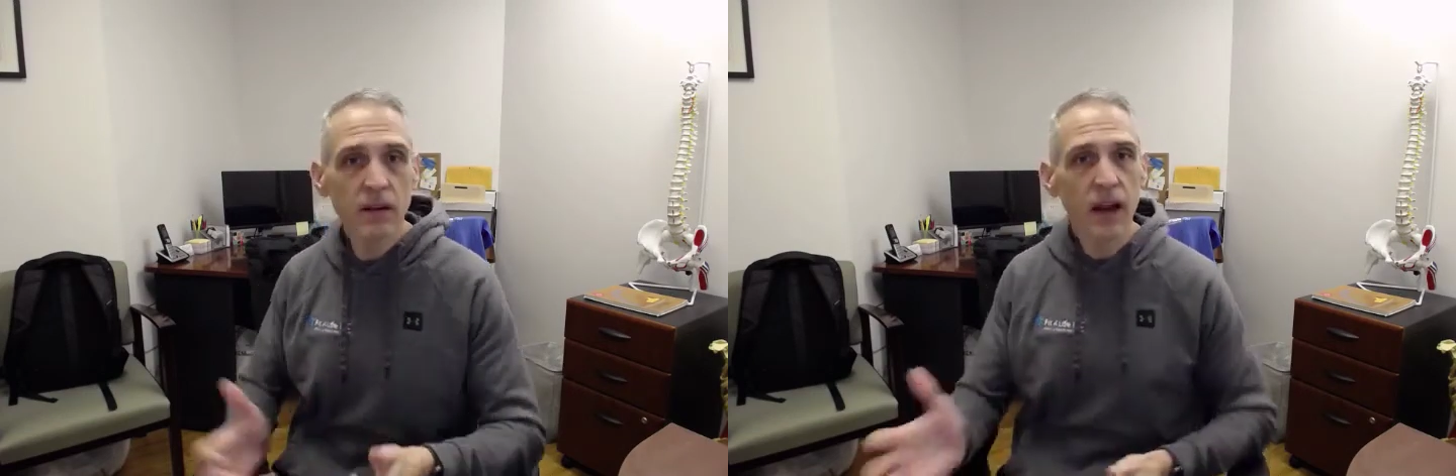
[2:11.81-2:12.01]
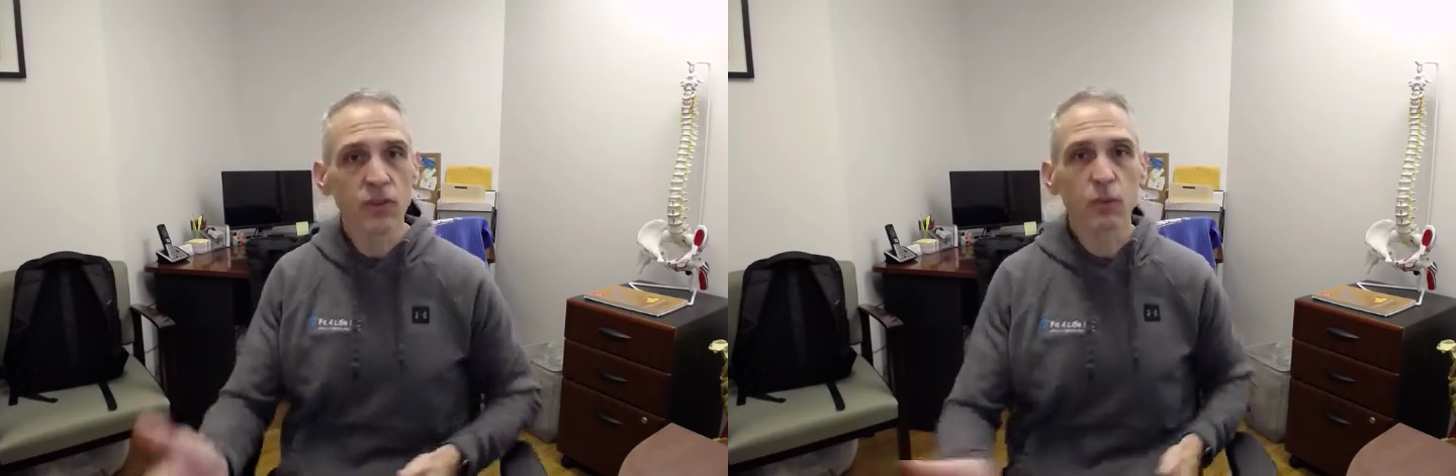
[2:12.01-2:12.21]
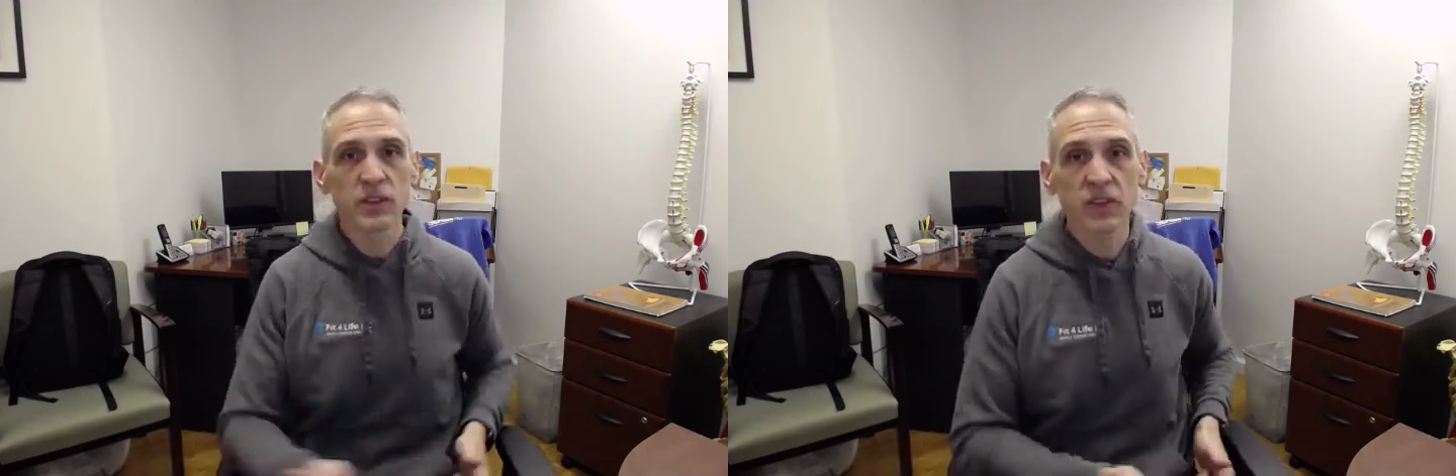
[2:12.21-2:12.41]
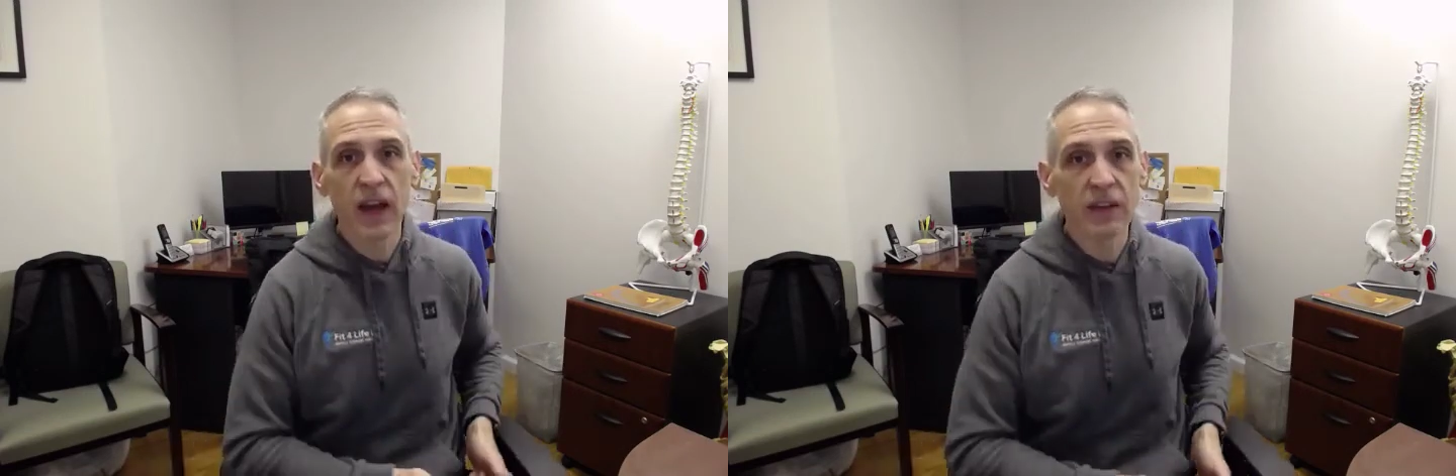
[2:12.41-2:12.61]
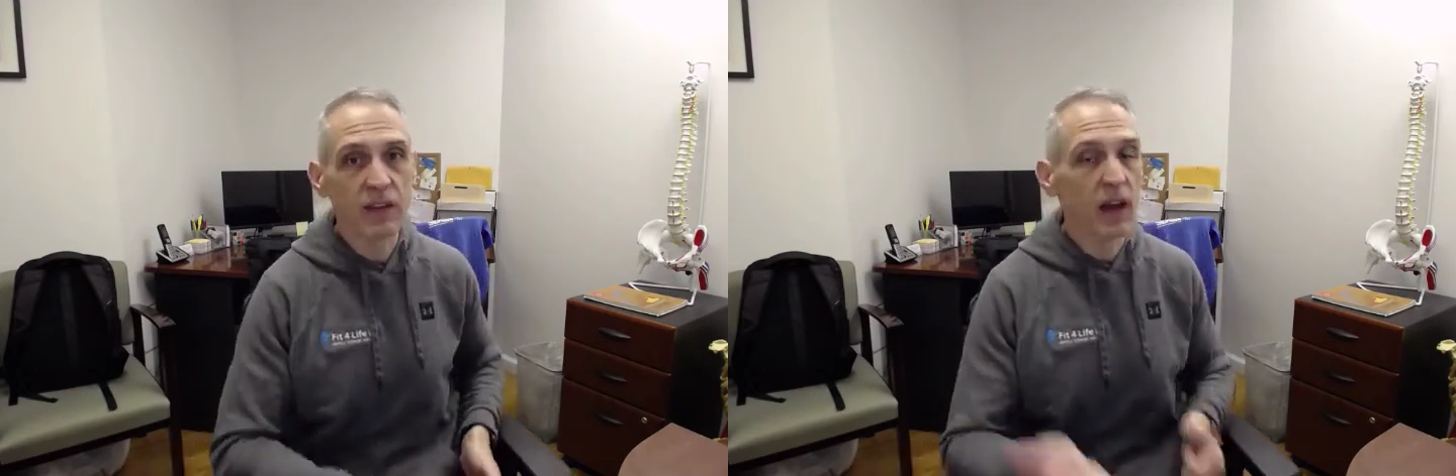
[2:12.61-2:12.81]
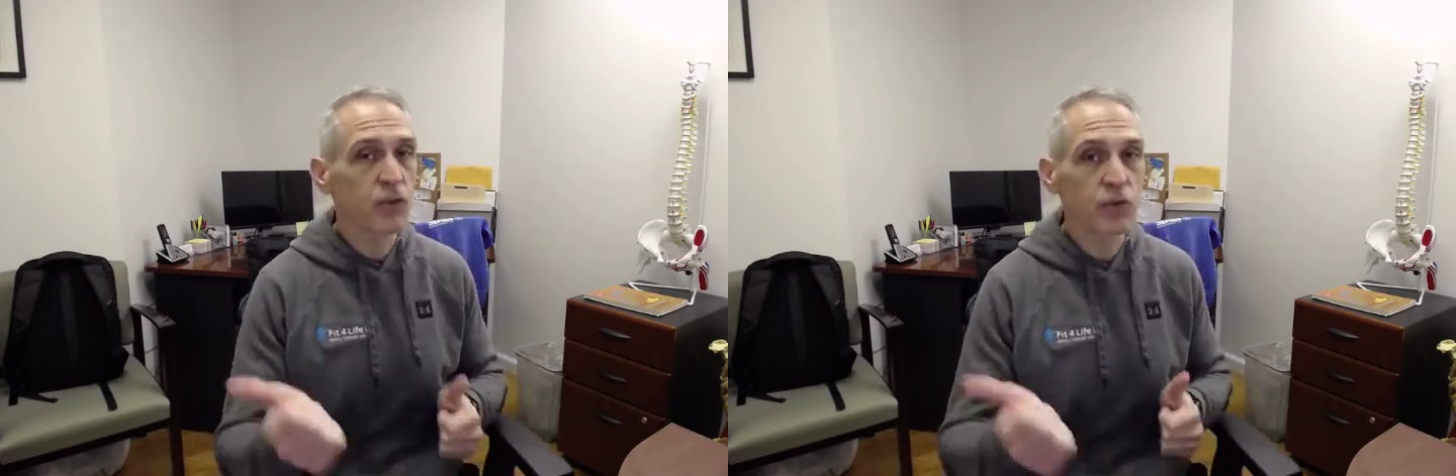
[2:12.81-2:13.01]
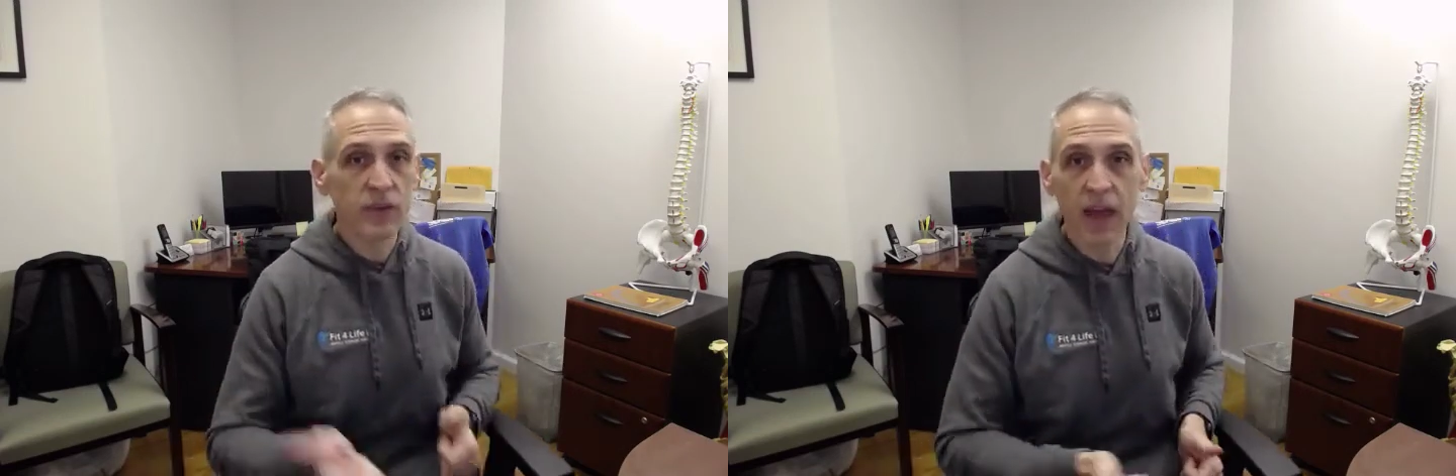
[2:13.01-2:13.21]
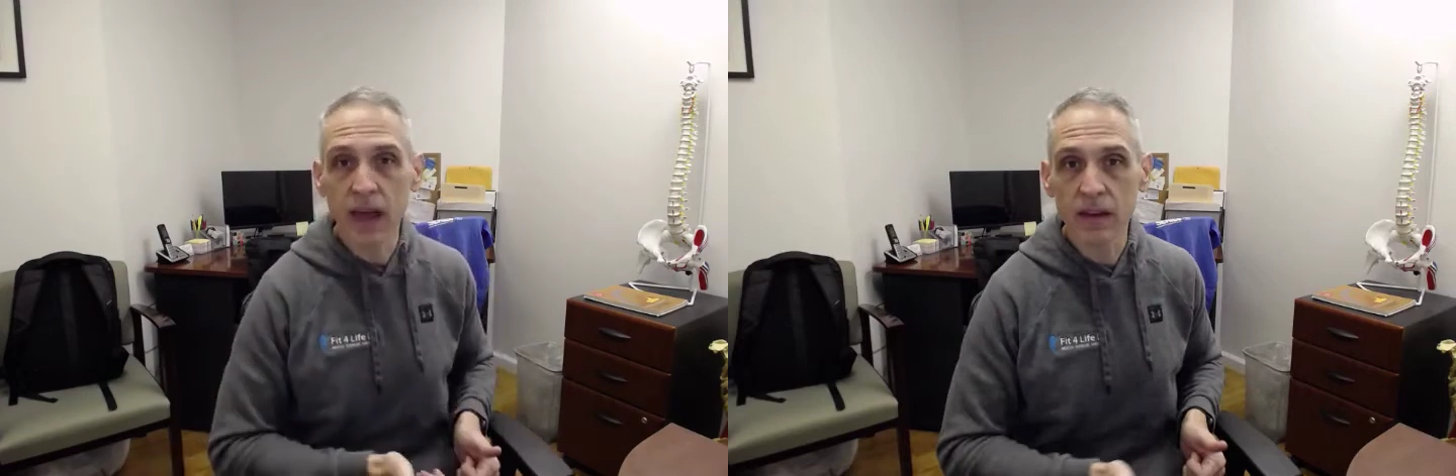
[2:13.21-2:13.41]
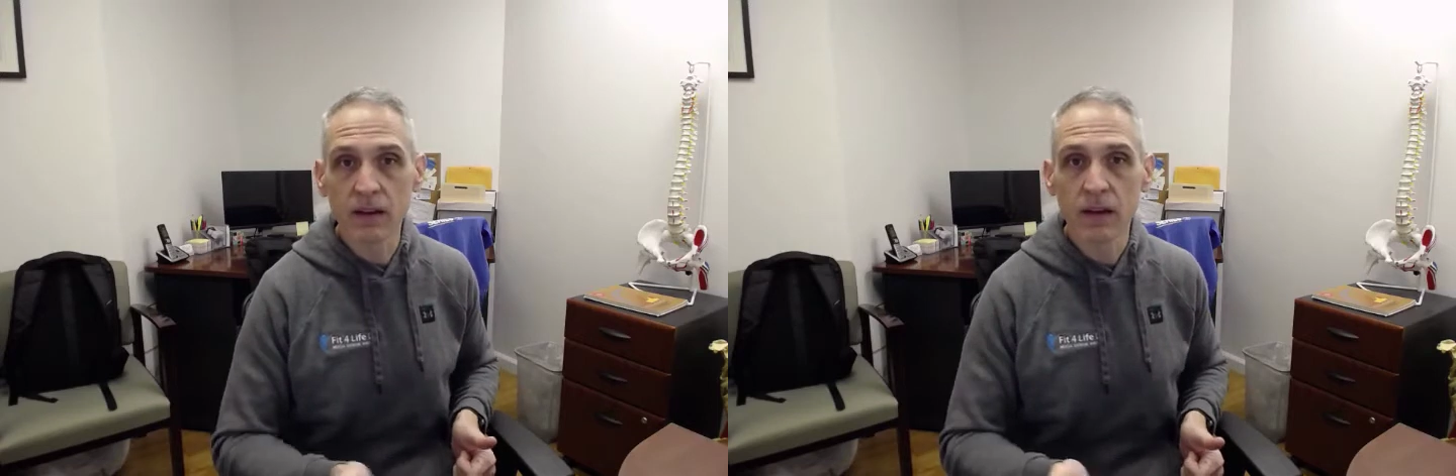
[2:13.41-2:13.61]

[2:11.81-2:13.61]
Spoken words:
I switch sides. I'll do 10.